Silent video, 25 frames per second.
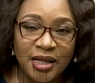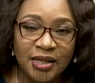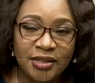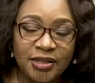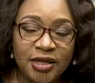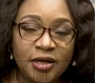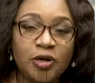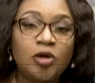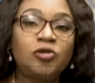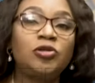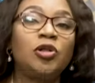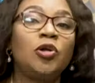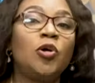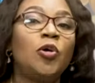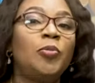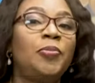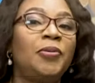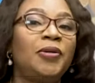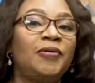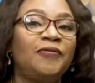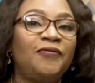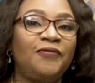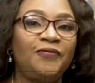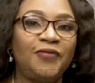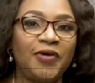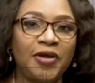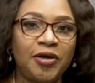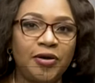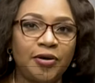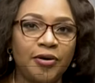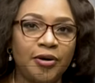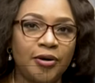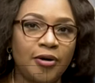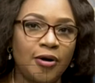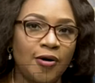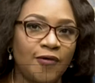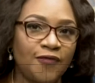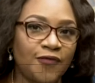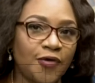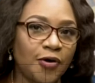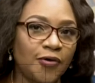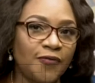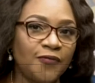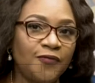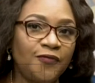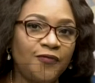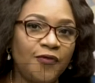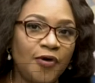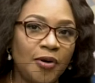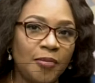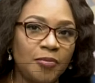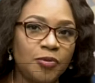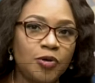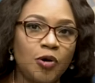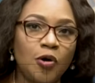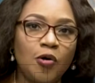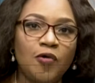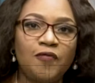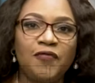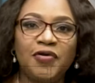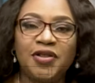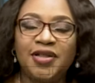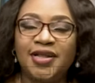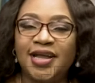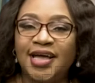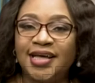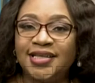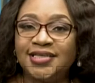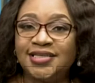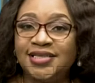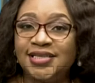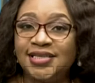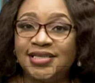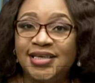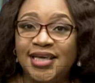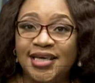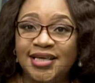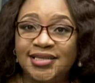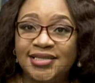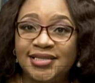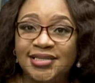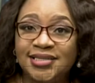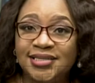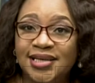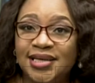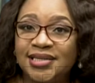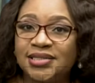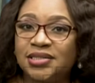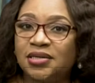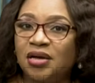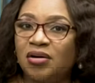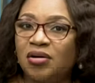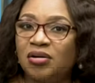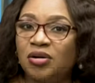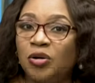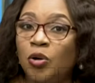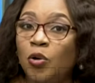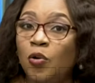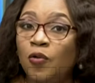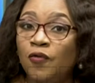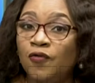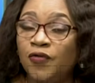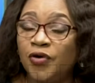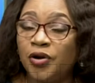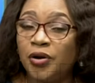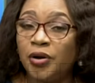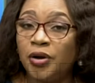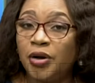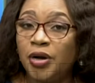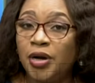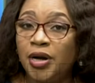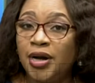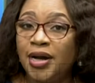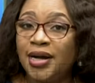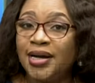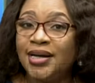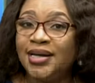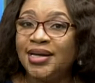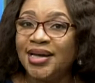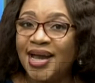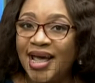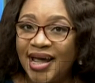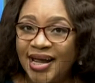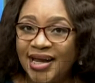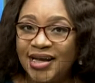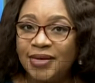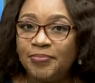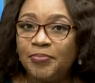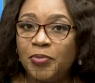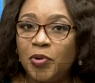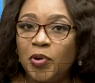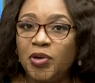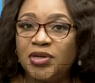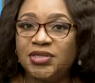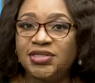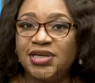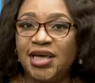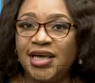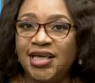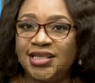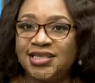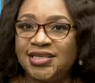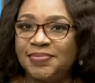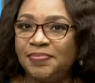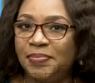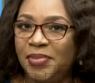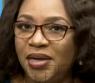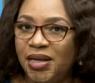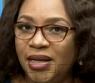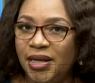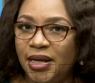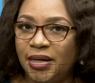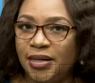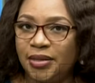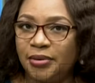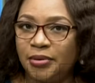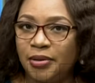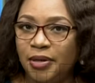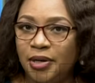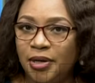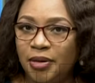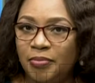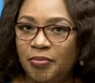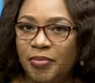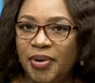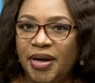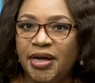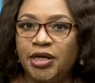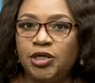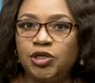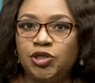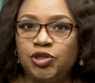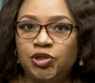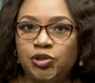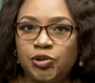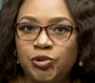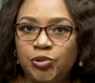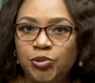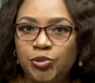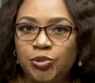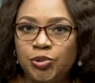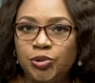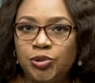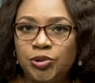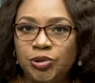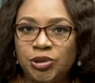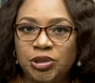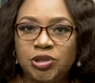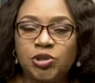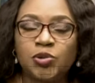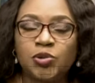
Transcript: The global figure of confirmed COVID nineteen cases has gone over nine point eight million by June the